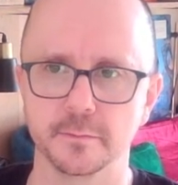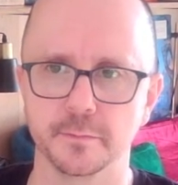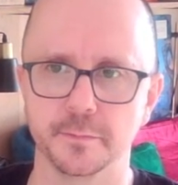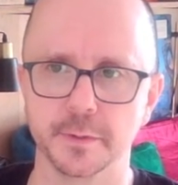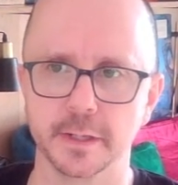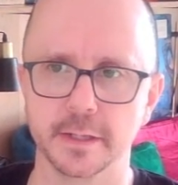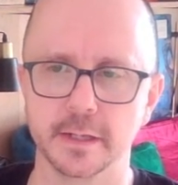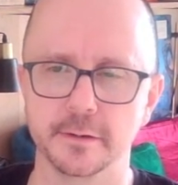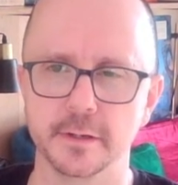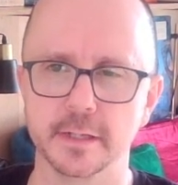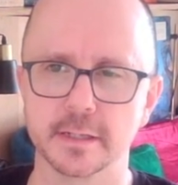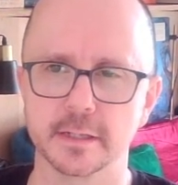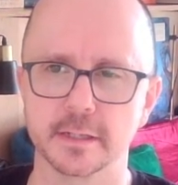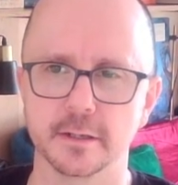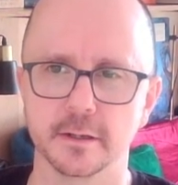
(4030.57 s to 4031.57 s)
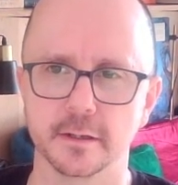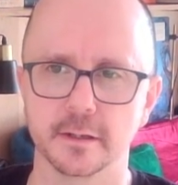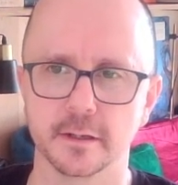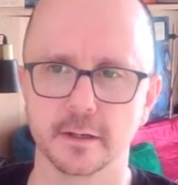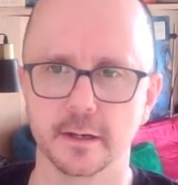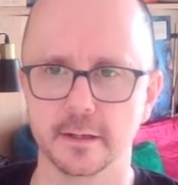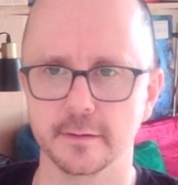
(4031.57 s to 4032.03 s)
But there is a certain
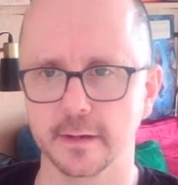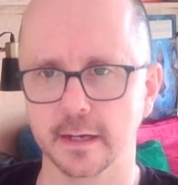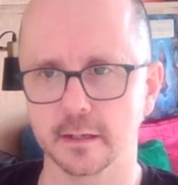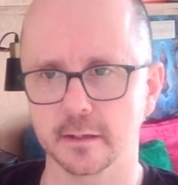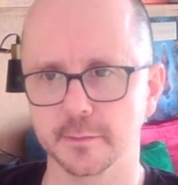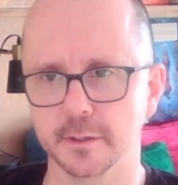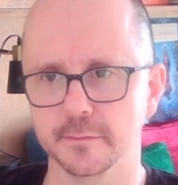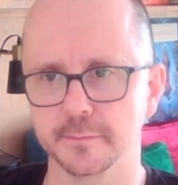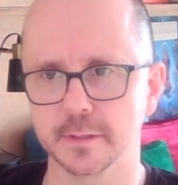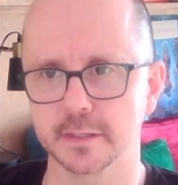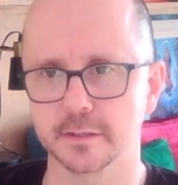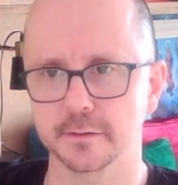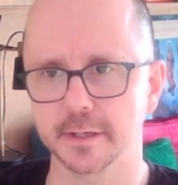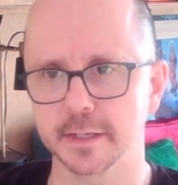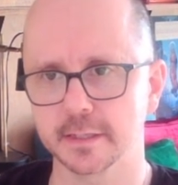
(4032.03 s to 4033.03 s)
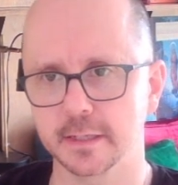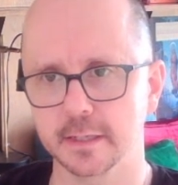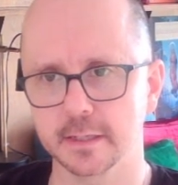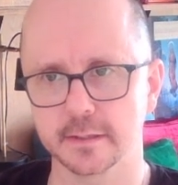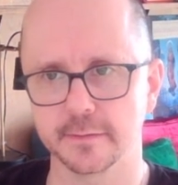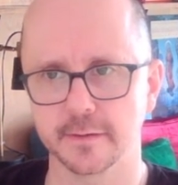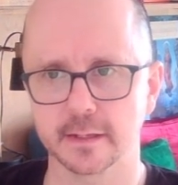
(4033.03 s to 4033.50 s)
kind of element of misdirection in
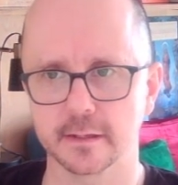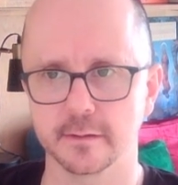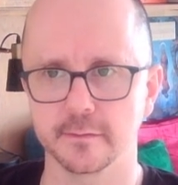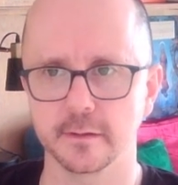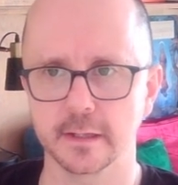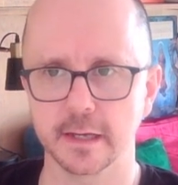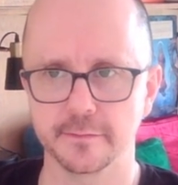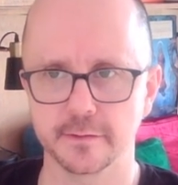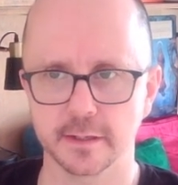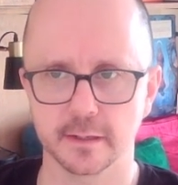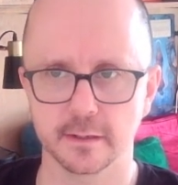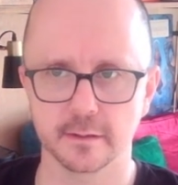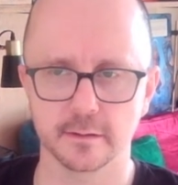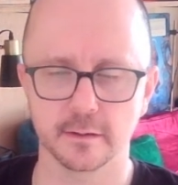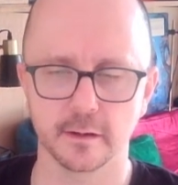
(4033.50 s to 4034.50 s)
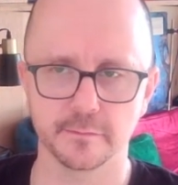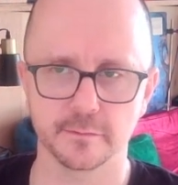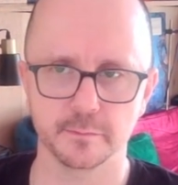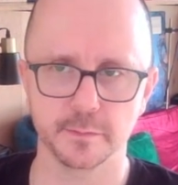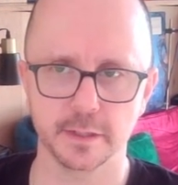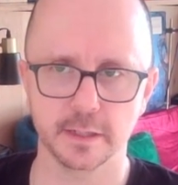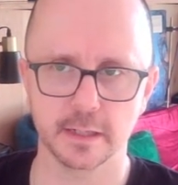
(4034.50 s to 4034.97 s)
the fact that left can often
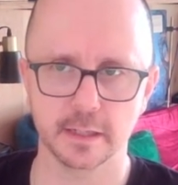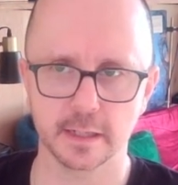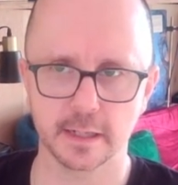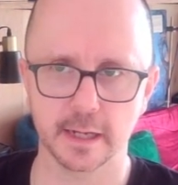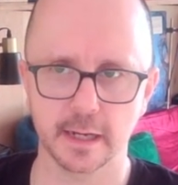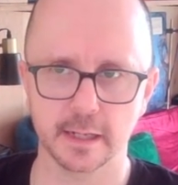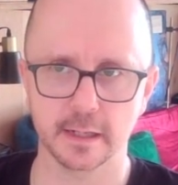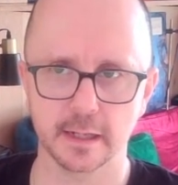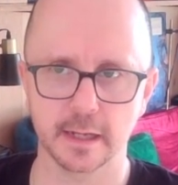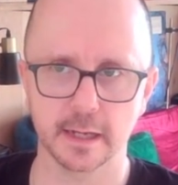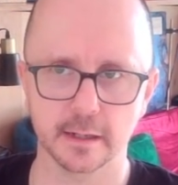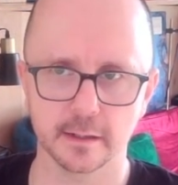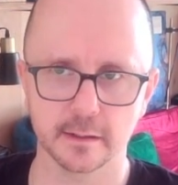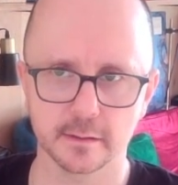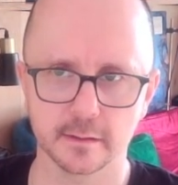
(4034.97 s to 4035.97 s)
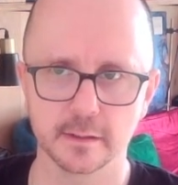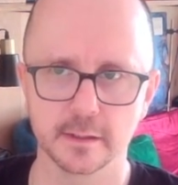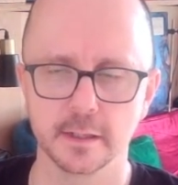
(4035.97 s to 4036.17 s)
be indicating L.